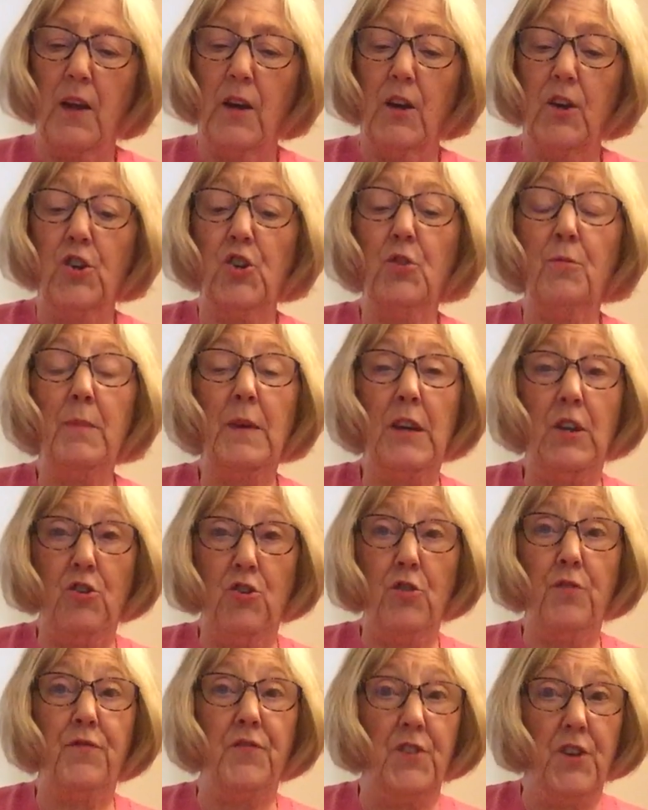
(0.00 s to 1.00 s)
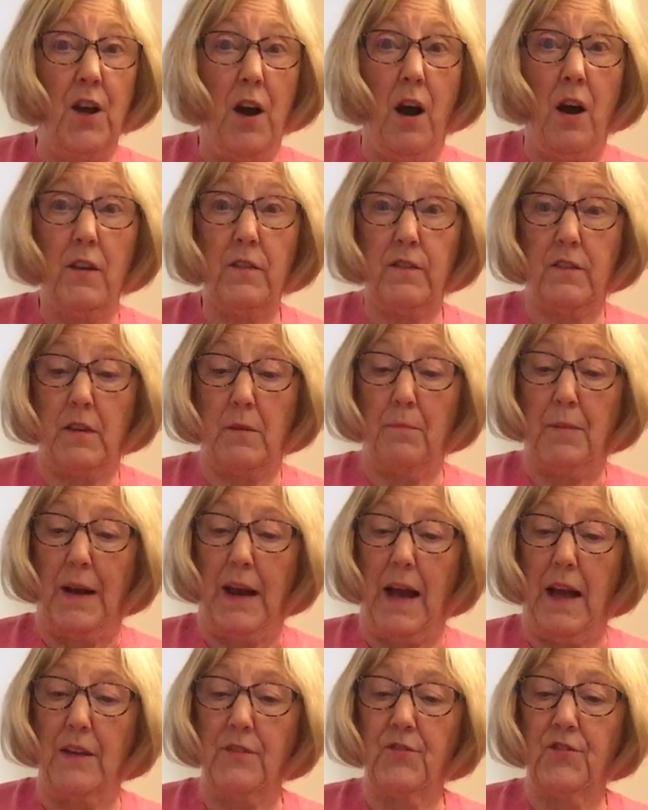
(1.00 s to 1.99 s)
"You mean you've nasty
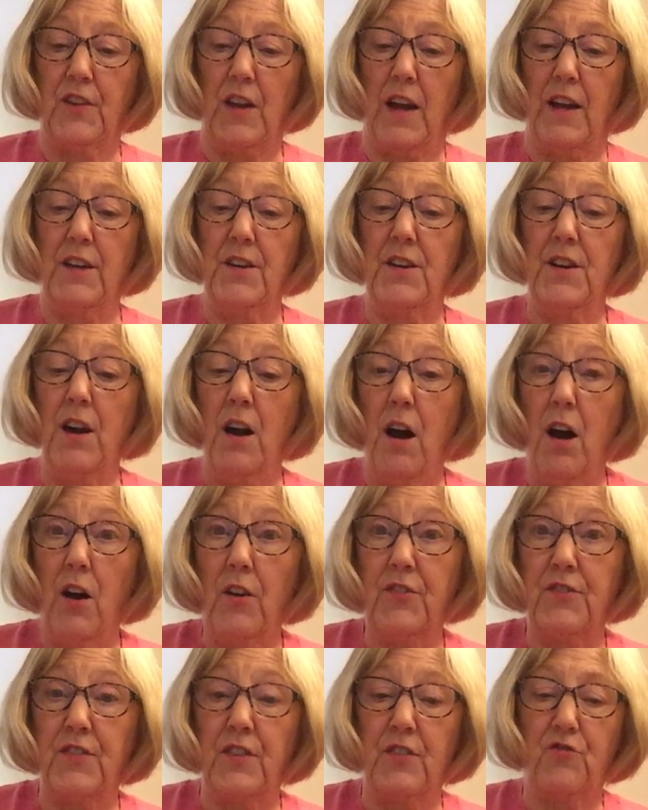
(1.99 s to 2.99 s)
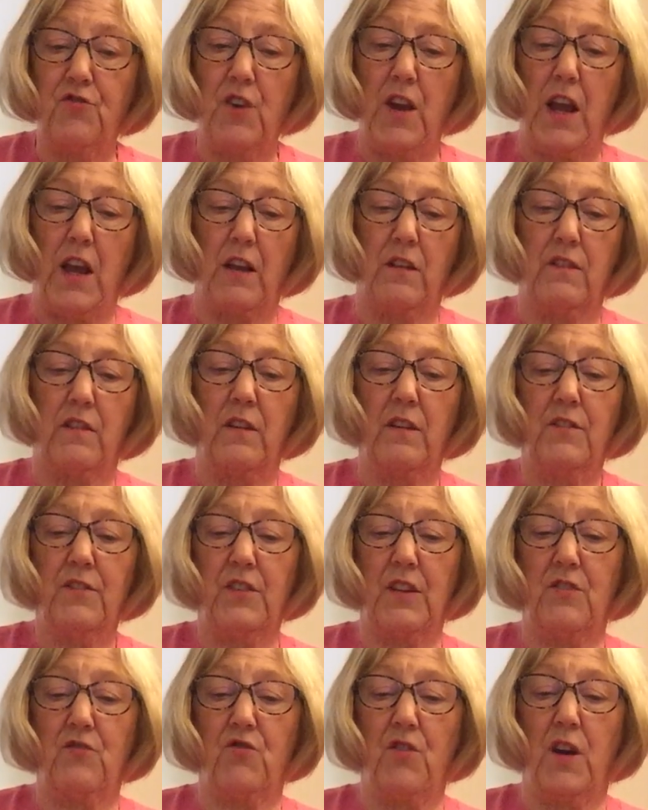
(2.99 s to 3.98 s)
plans and nasty tricks,"
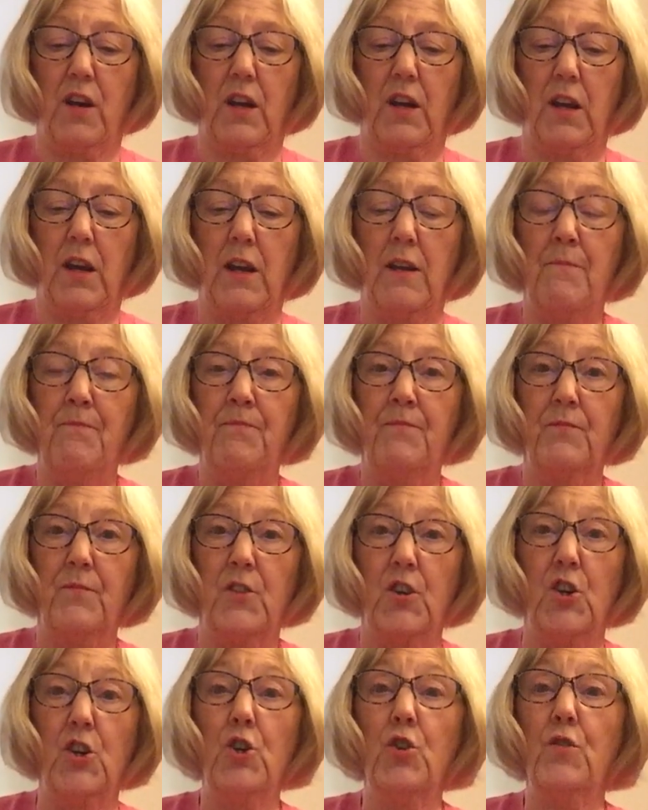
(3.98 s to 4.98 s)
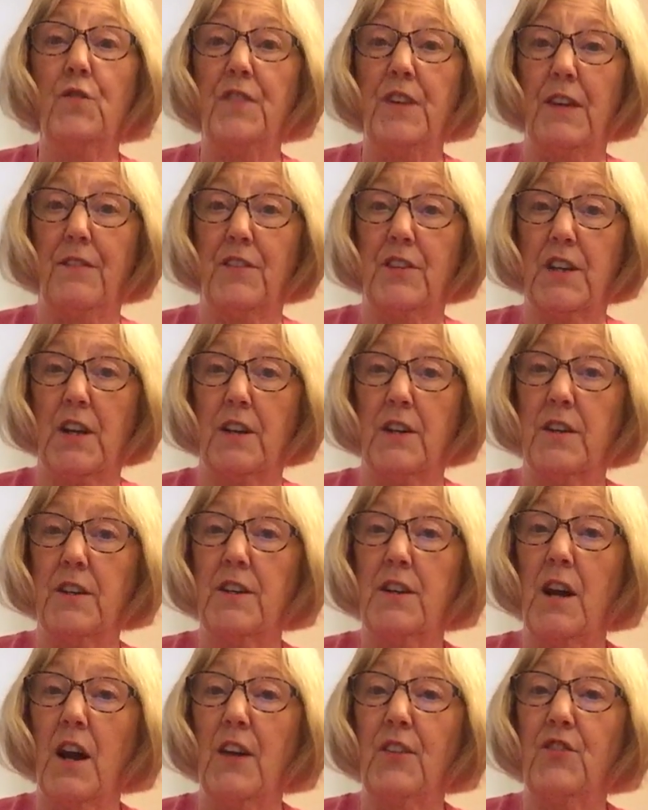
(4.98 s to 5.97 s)
said Trunky. "You've never done a
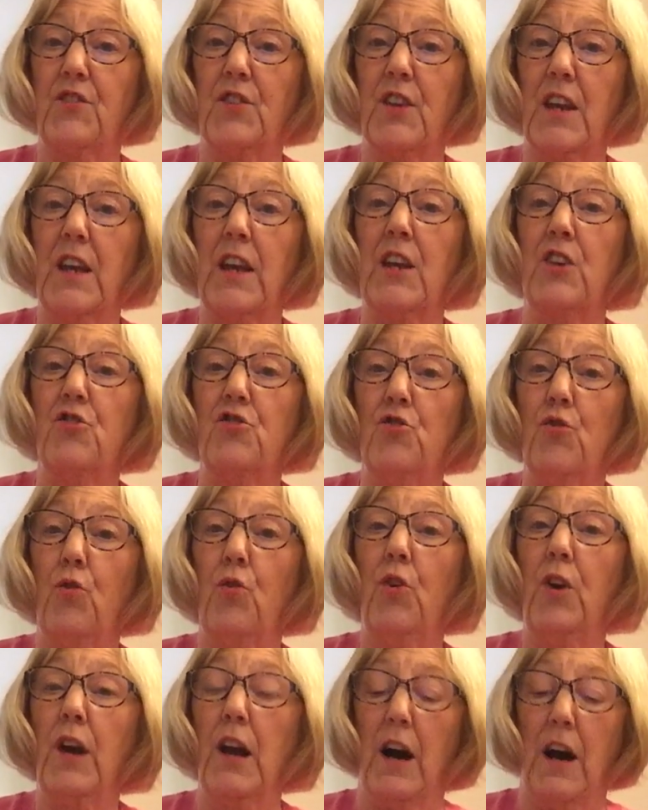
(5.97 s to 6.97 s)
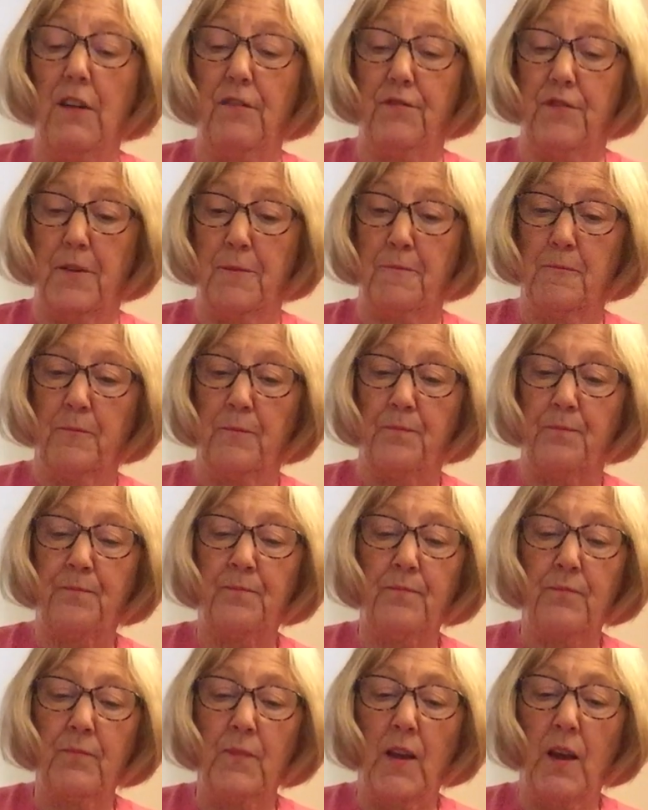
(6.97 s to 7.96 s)
nice thing in your life."
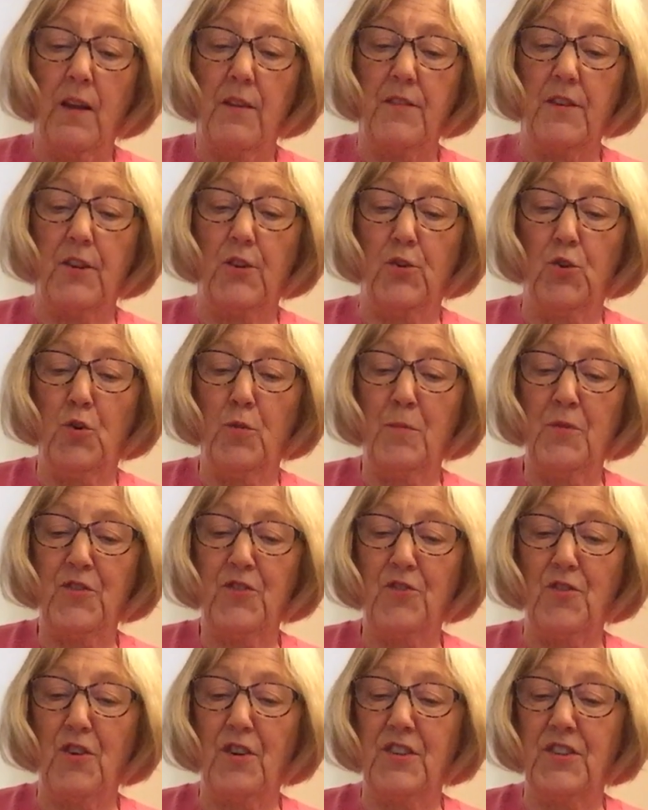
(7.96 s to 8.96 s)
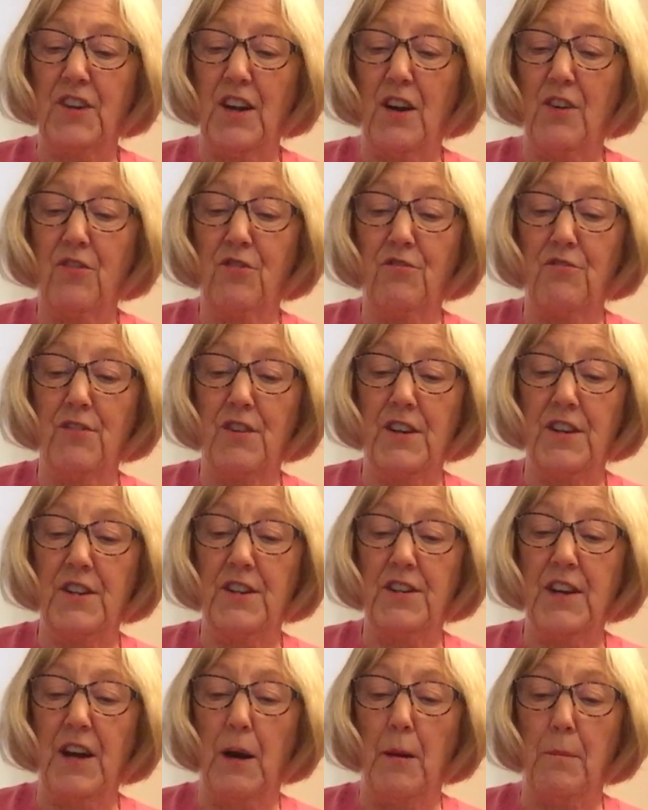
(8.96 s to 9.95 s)
The enormous crocodile
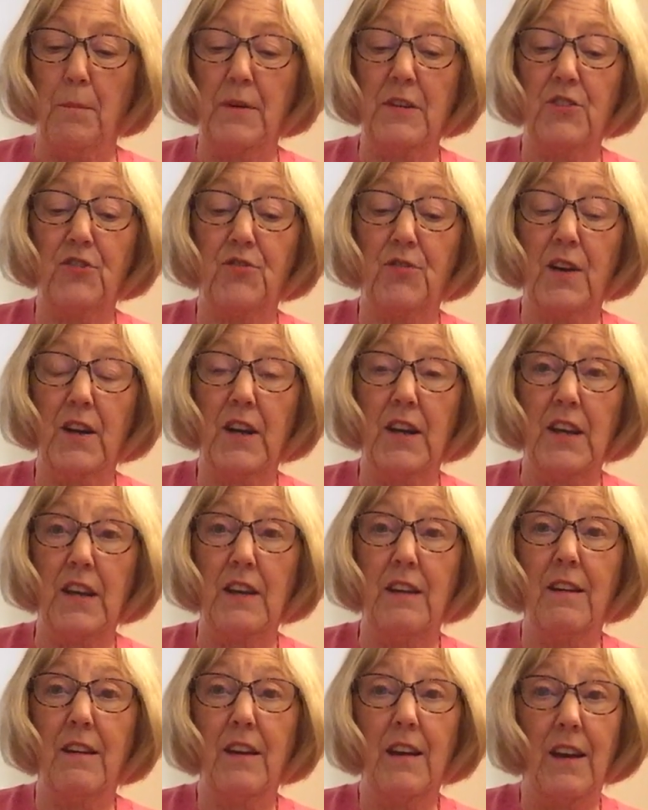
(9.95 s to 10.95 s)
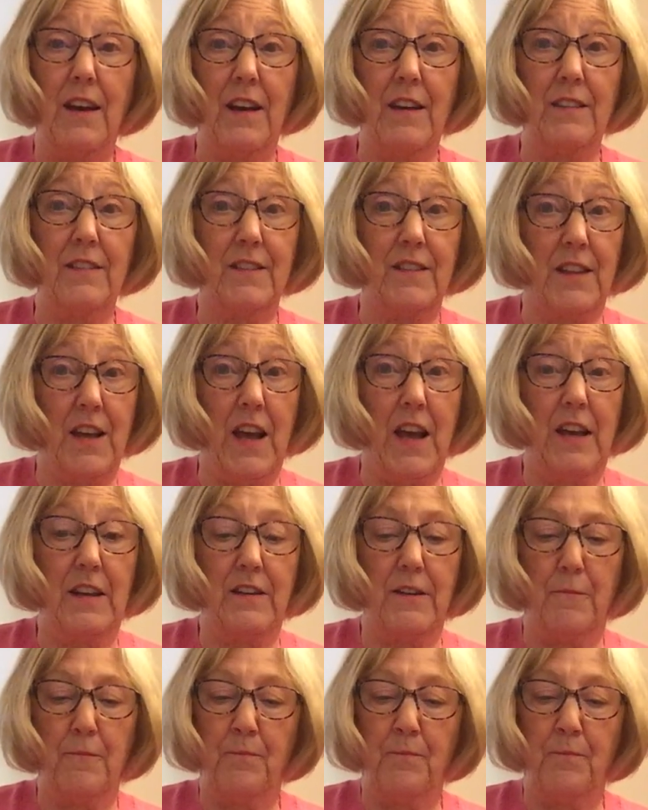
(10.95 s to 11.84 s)
grinned up at Trunky and said,